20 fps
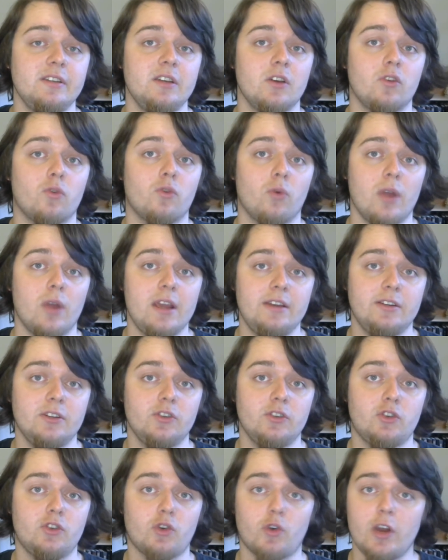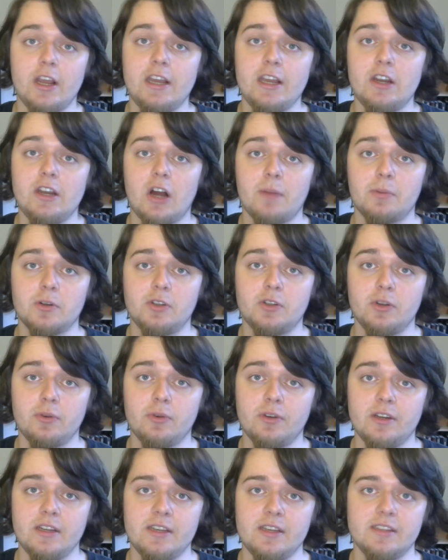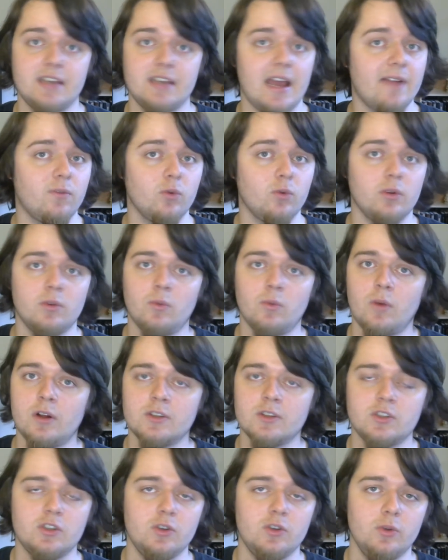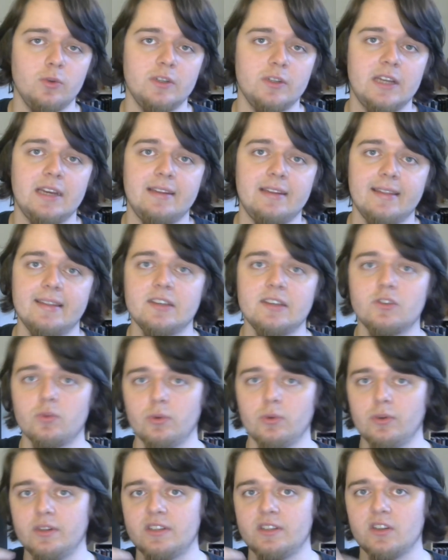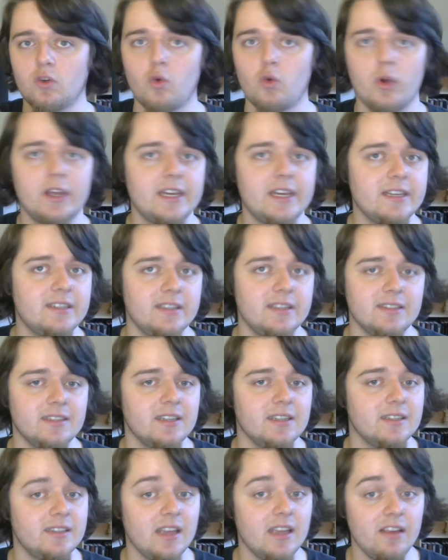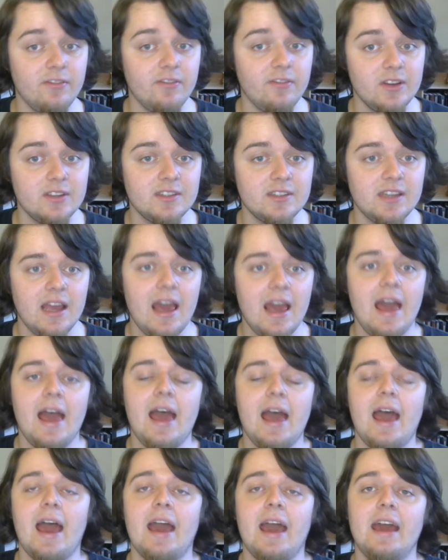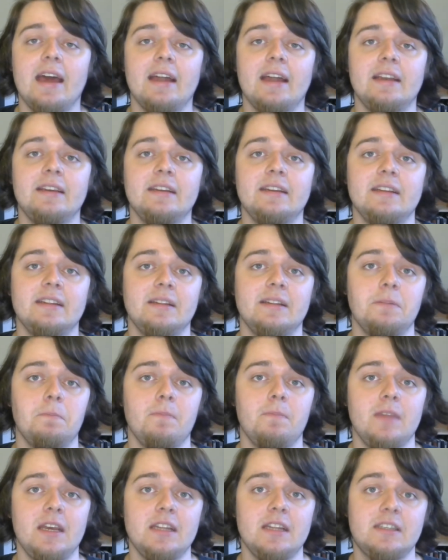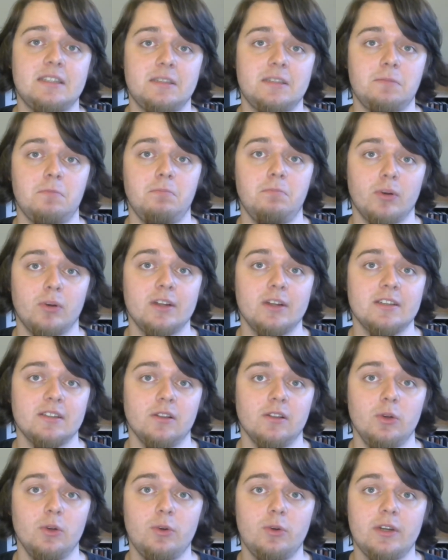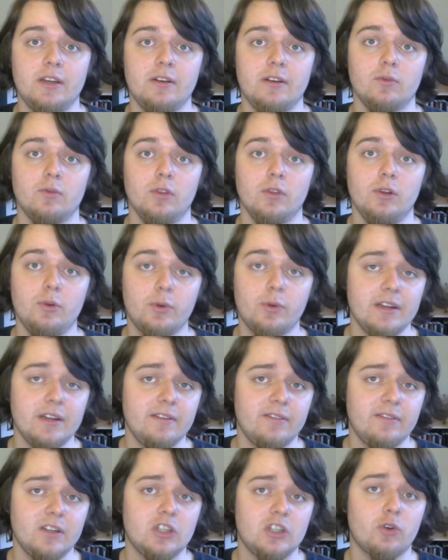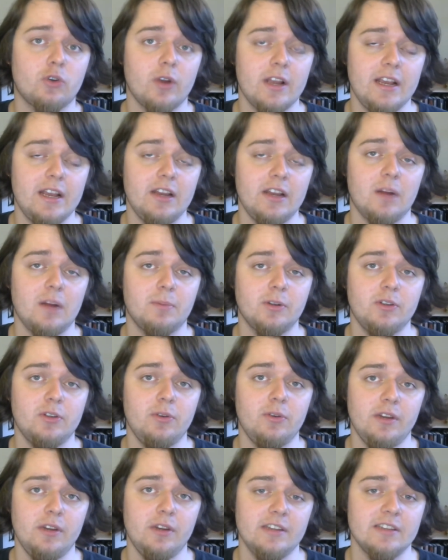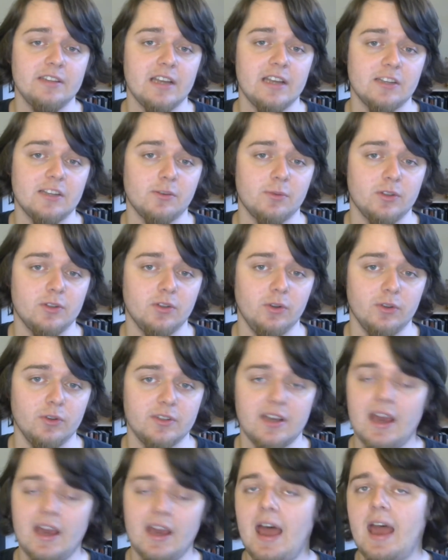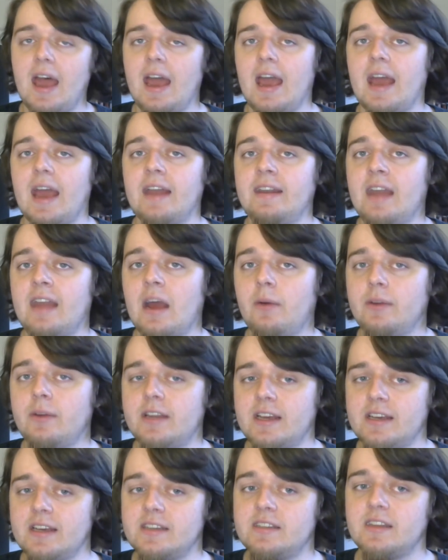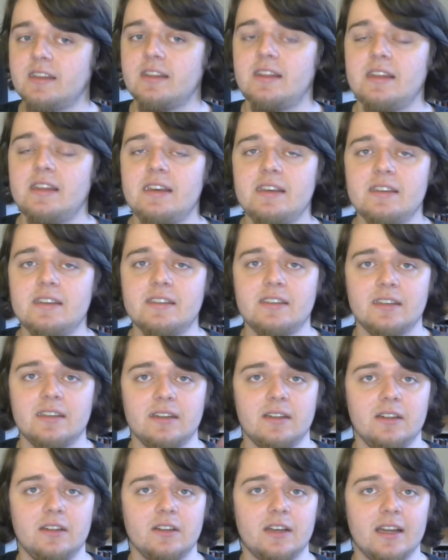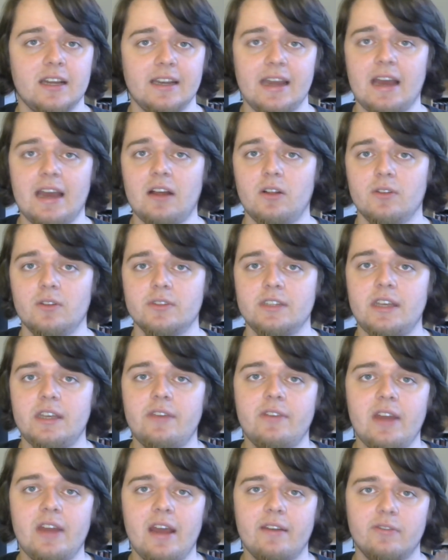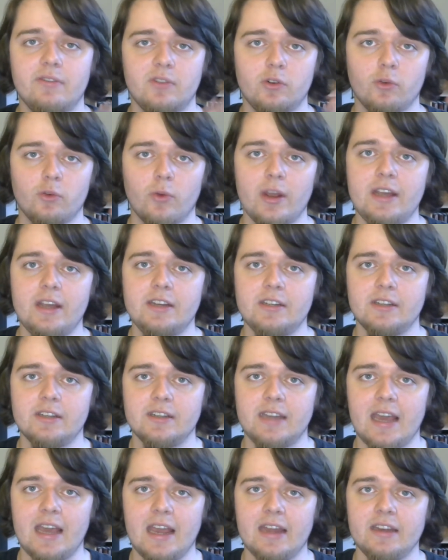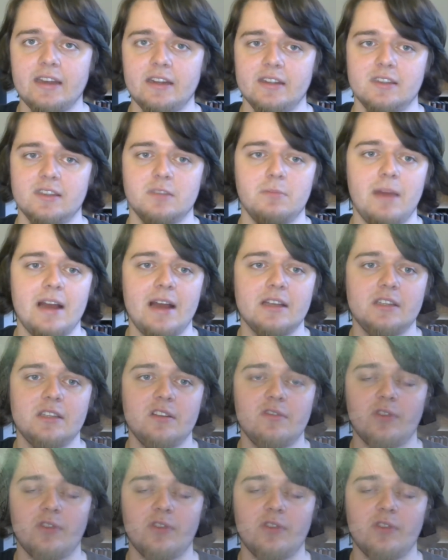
great trade opportunities. Everyone wants to take this route. It's the quickest, it's the safest, and it brings lucrative trade opportunities as a result. And nowadays, these canals even have great cannons, massive